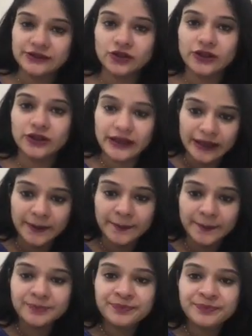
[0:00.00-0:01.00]
getting.
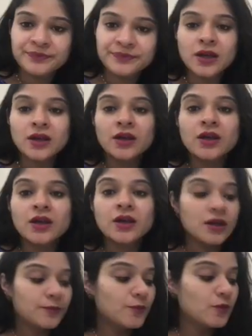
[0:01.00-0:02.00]

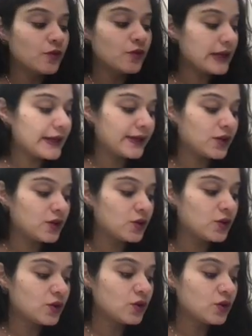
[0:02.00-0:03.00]
Moving ahead to
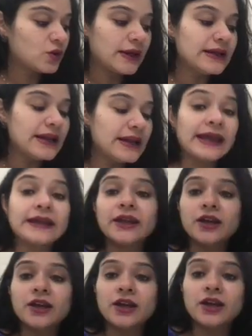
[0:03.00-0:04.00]
in
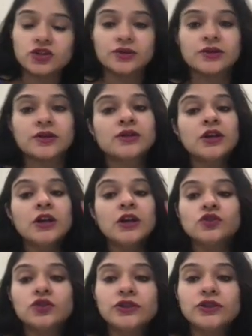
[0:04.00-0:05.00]
agriculture.
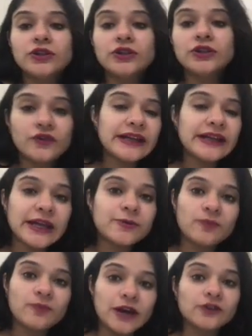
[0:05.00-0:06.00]
So different type of
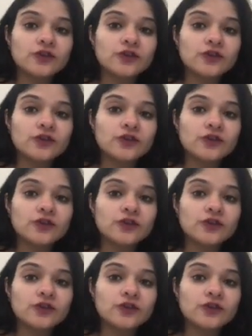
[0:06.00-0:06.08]
plants or